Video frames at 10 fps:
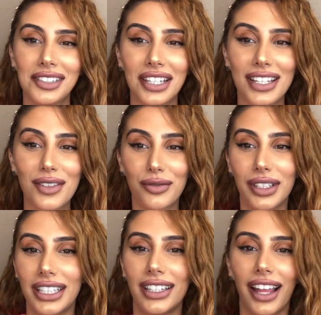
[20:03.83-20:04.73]
is a
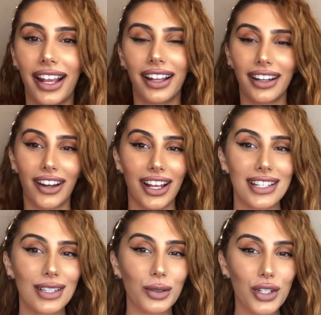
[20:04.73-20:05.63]
really like
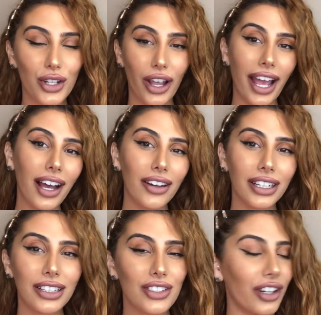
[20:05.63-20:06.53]
nice look to go out
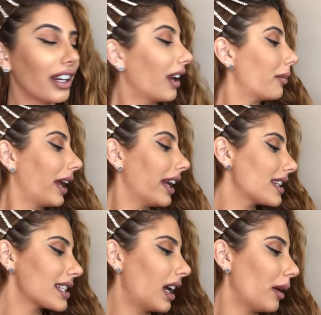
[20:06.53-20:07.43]
in. Don't eat my hair
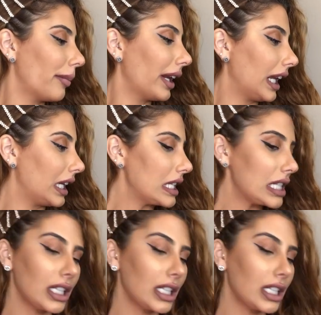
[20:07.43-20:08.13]
Scarlett, please.